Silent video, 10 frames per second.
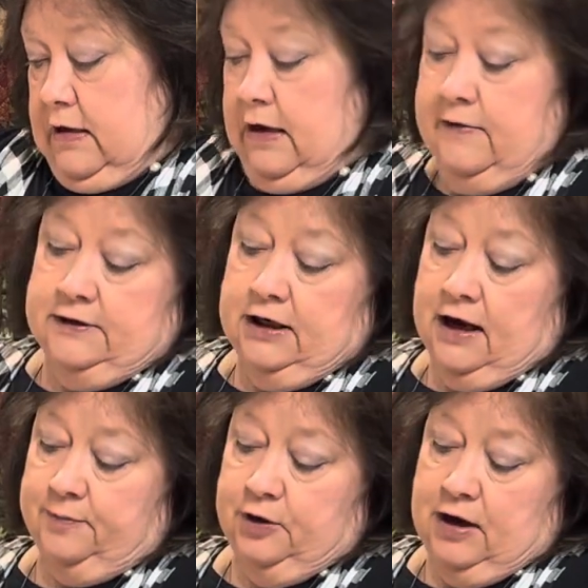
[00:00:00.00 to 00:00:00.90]
And the
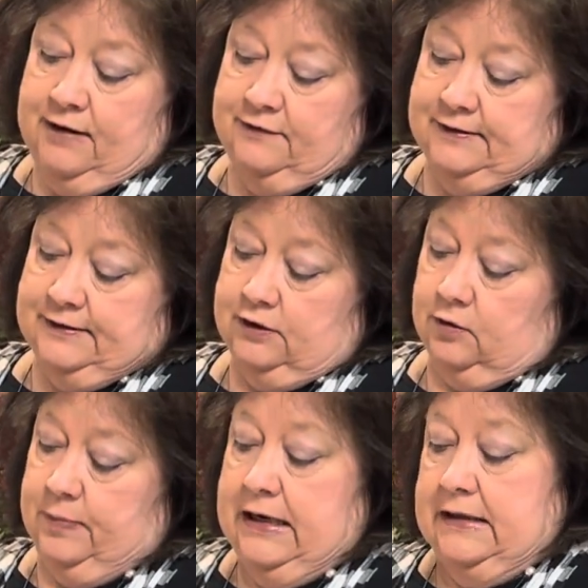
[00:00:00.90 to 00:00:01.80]
top you have this little
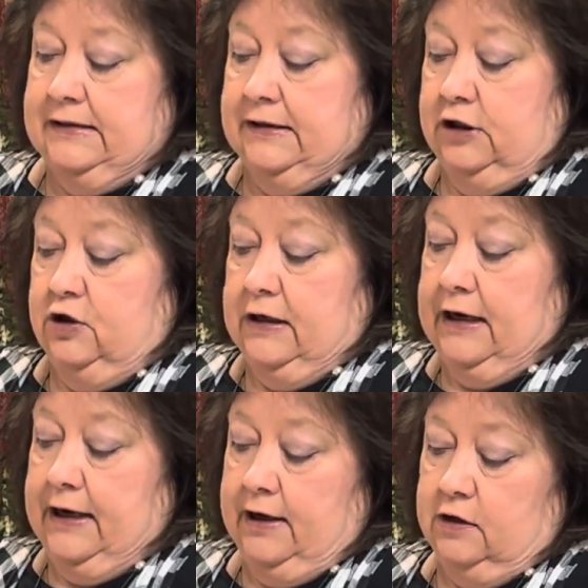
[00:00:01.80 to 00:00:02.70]
piece that you can
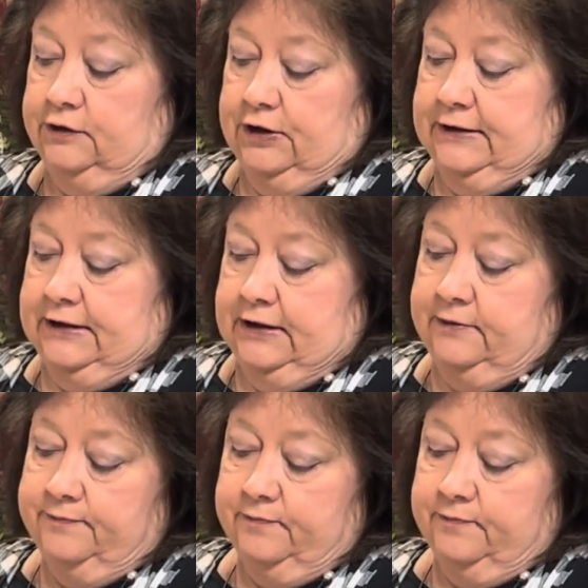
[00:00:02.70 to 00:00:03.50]
kind of hold on to.